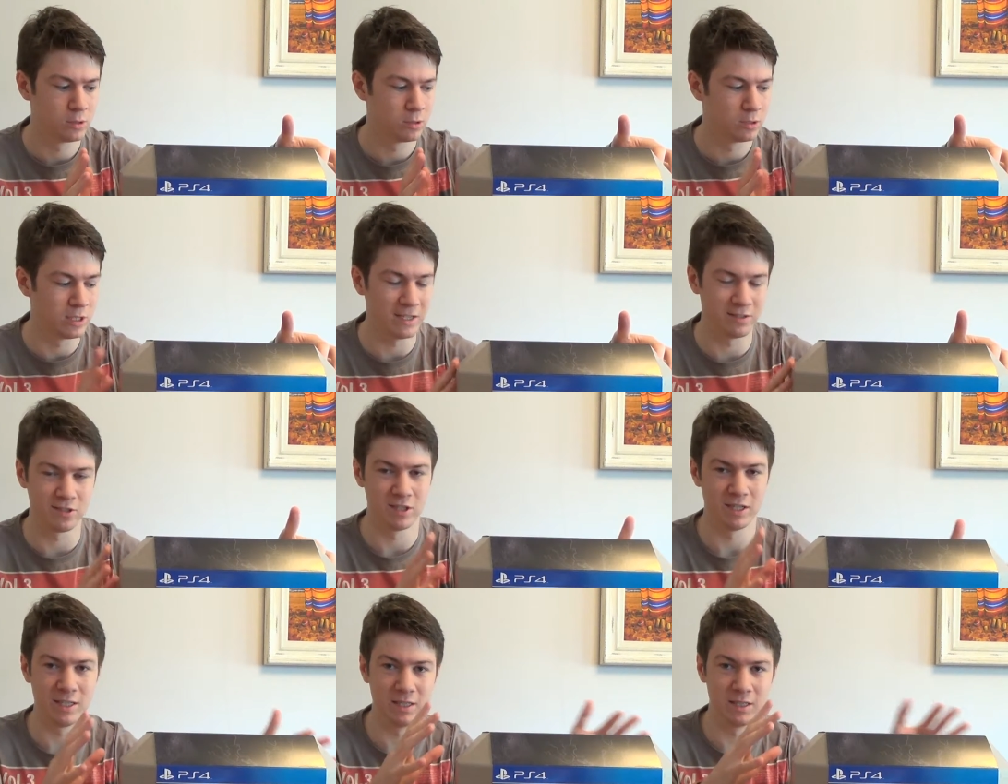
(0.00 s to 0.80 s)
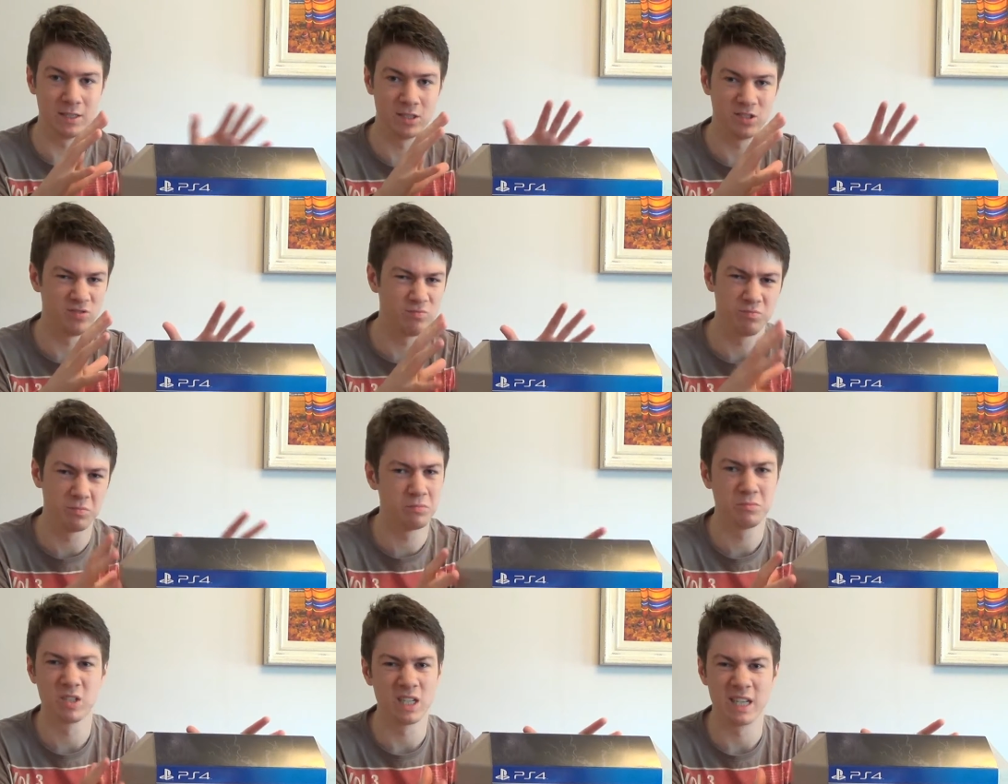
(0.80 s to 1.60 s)
Destiny
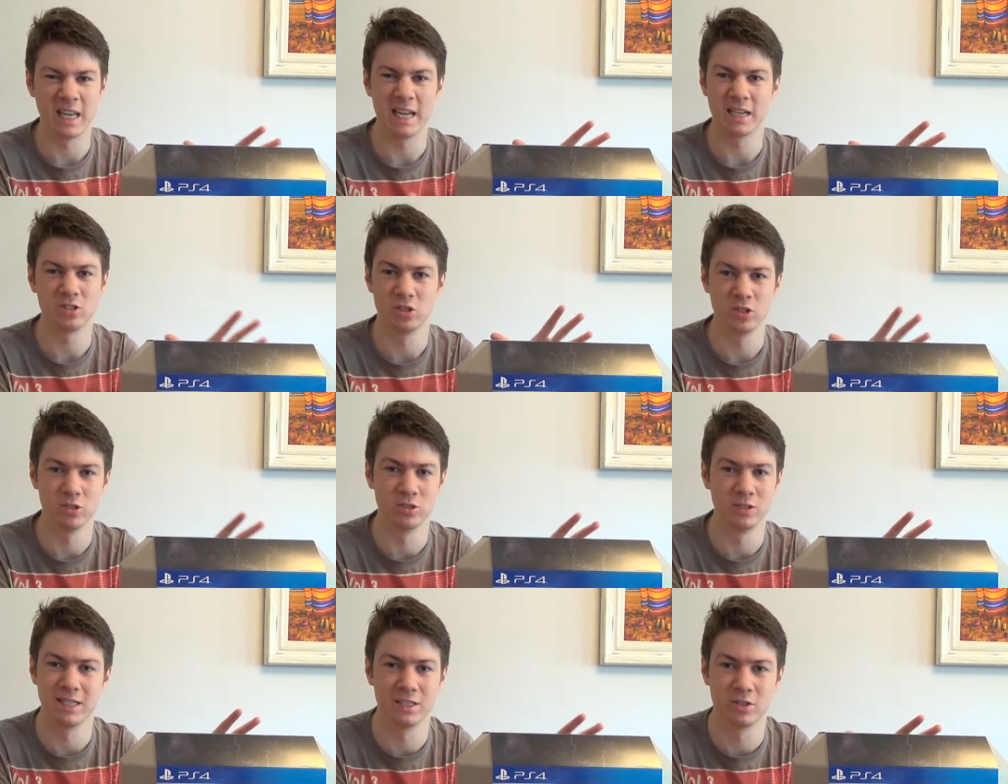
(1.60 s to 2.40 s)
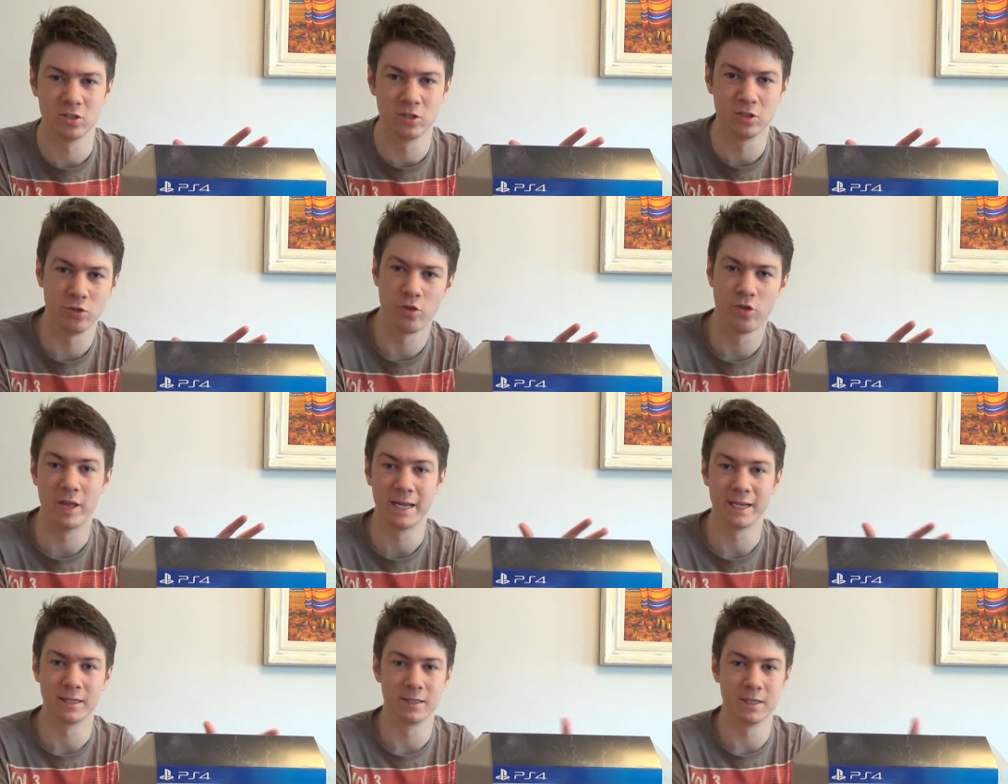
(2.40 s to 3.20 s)
Collector's Edition
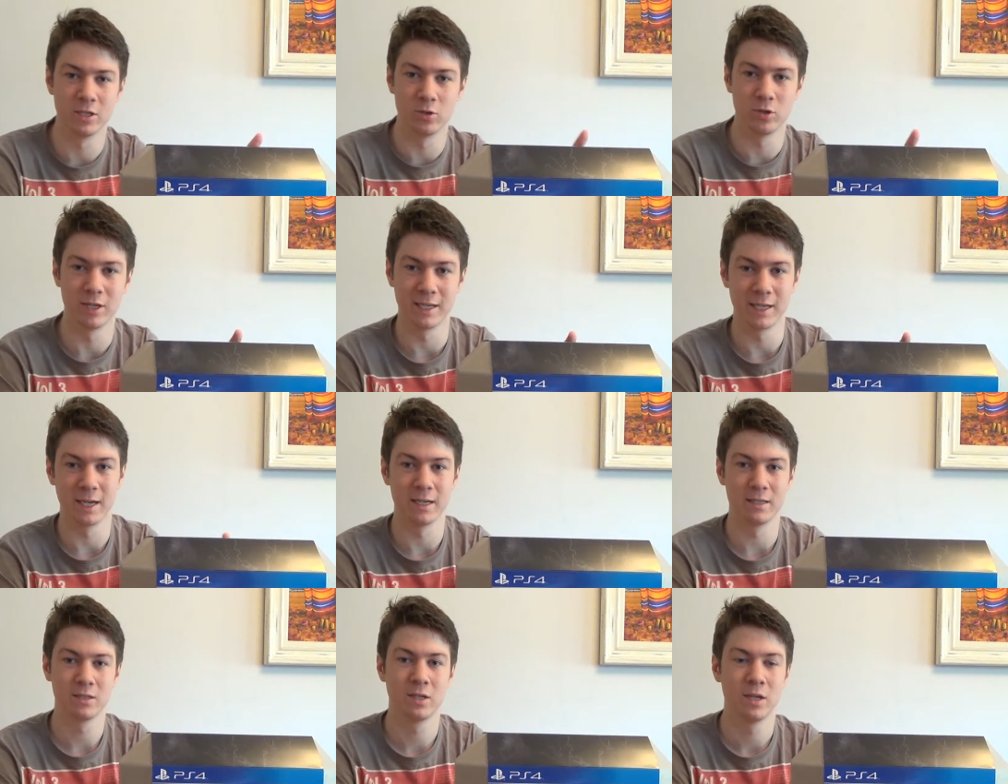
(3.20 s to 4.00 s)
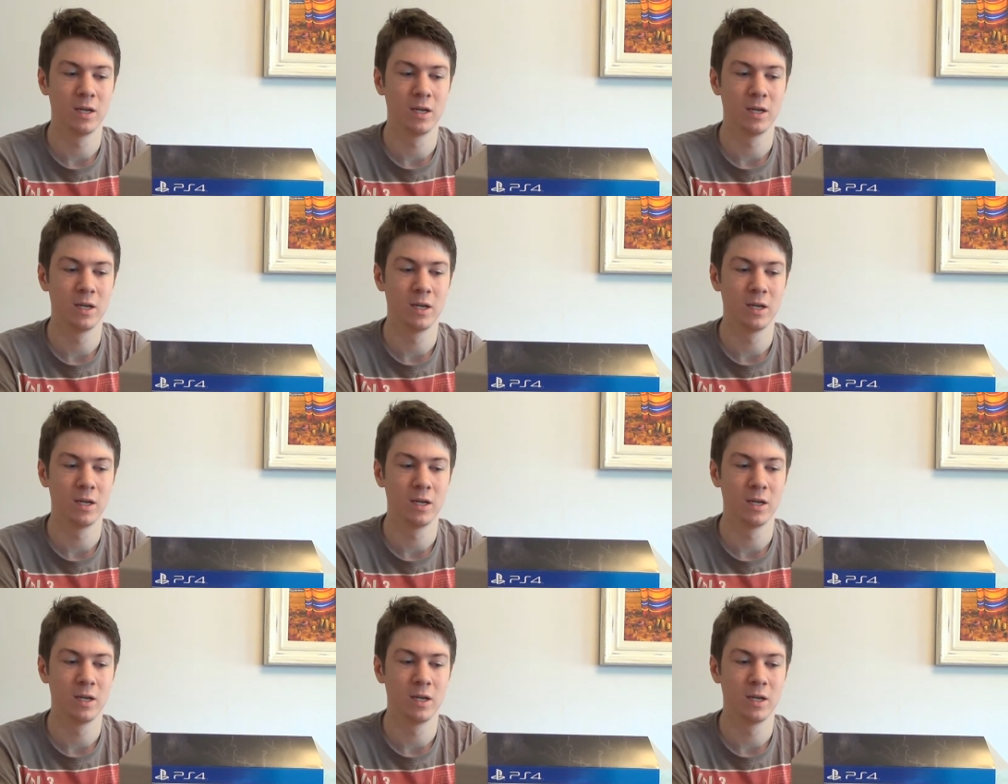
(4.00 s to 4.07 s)
thing that you can get.